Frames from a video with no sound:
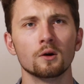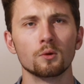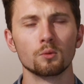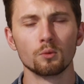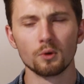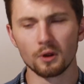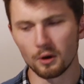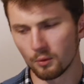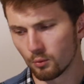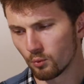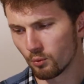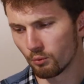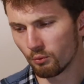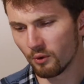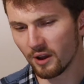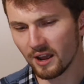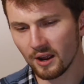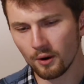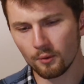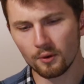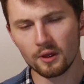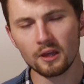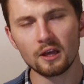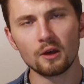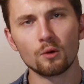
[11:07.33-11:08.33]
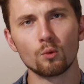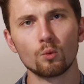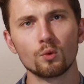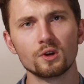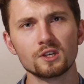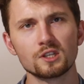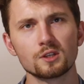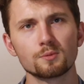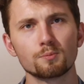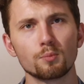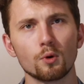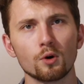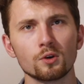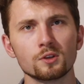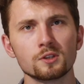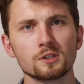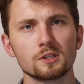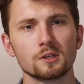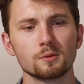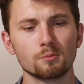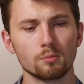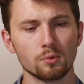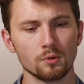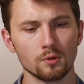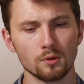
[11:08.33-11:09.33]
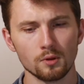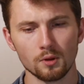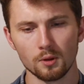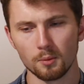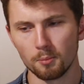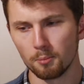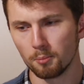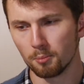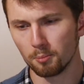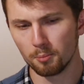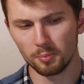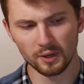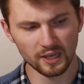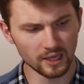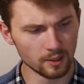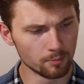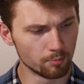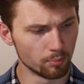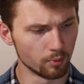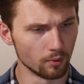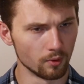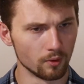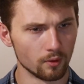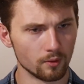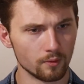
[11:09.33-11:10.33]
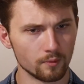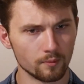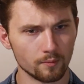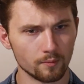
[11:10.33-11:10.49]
We're very responsible people.